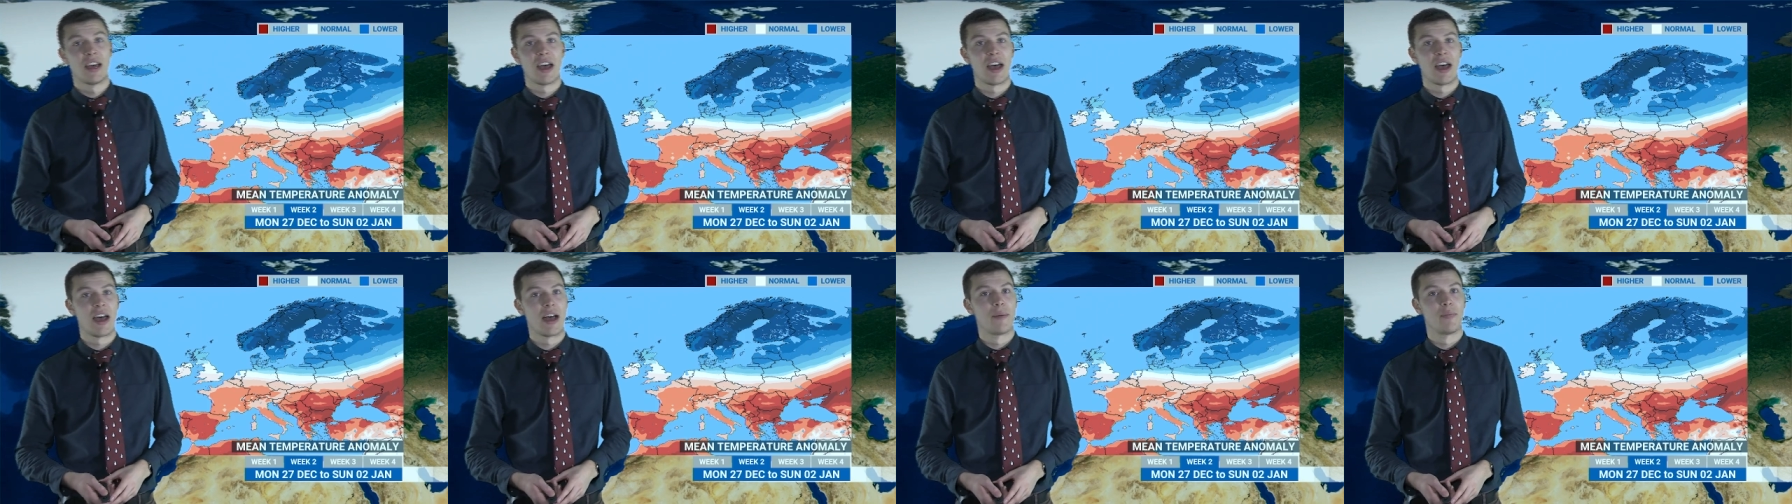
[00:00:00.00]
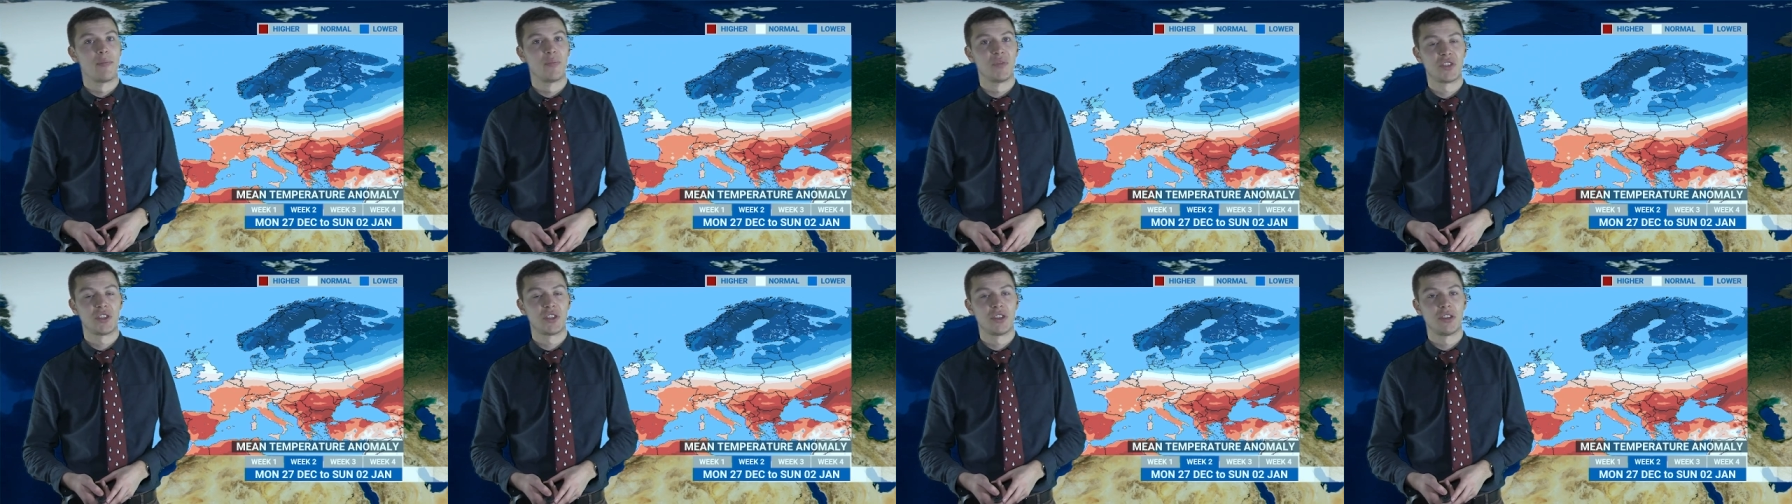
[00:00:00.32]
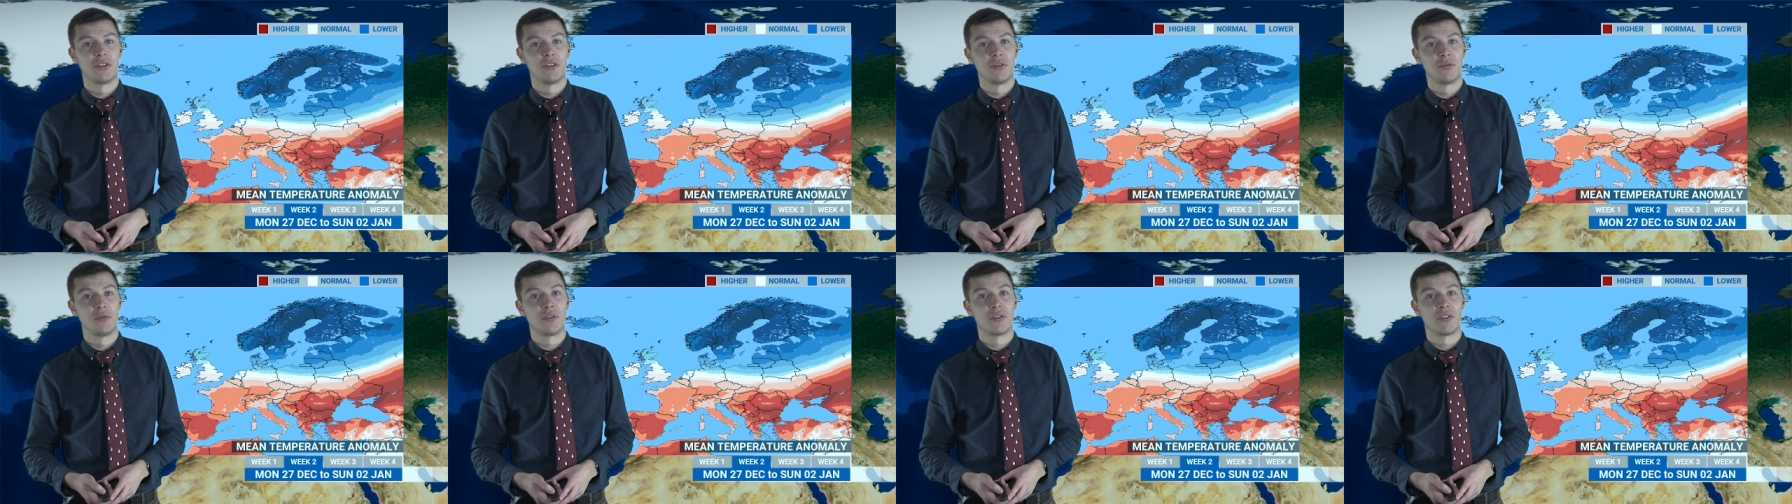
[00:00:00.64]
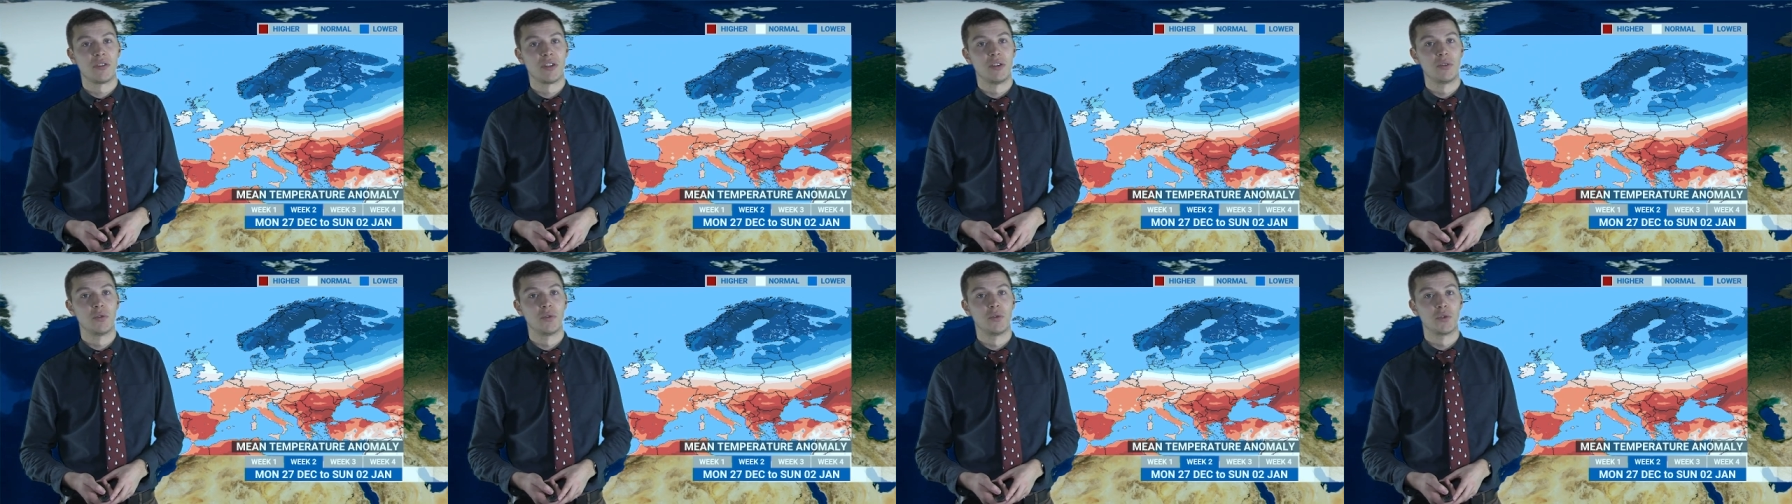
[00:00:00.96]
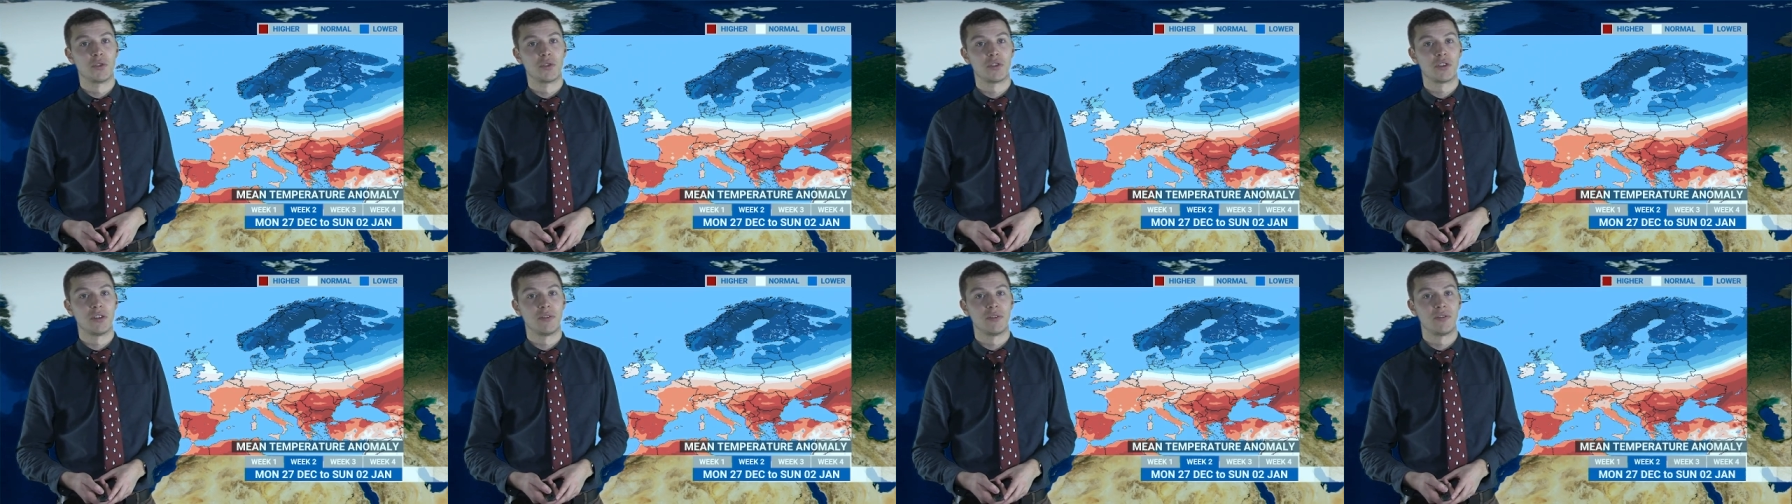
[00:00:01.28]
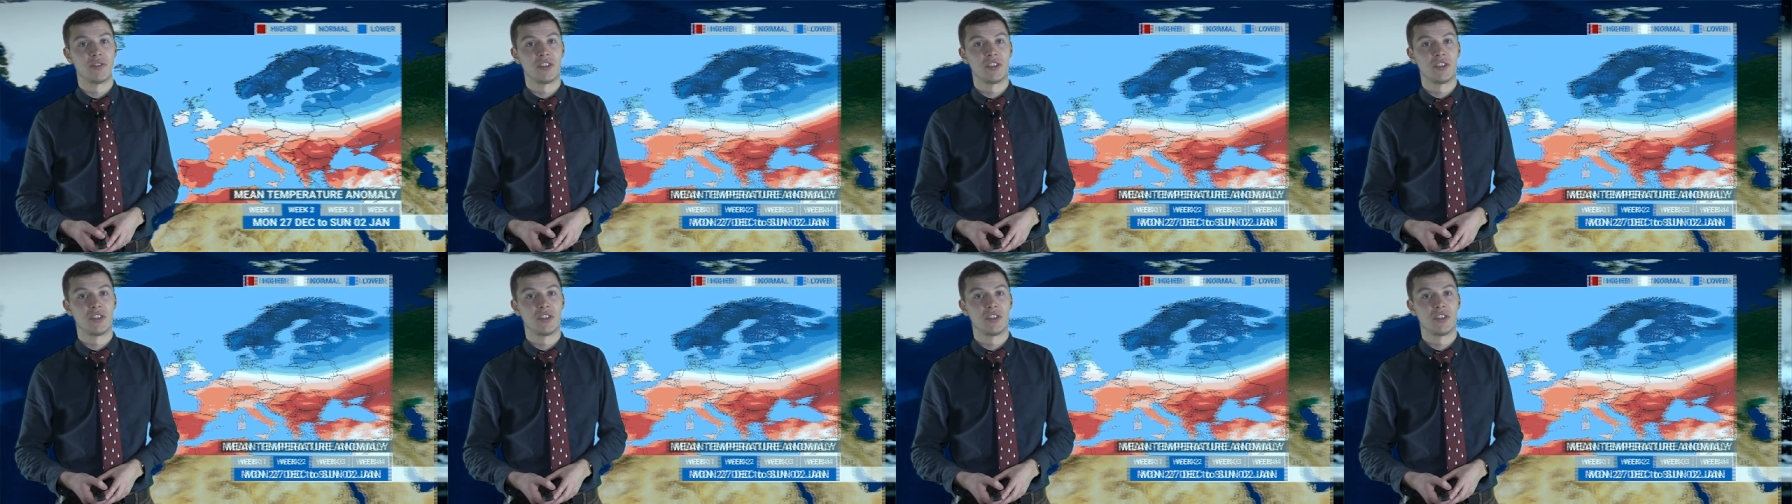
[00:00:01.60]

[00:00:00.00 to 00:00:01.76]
to the north of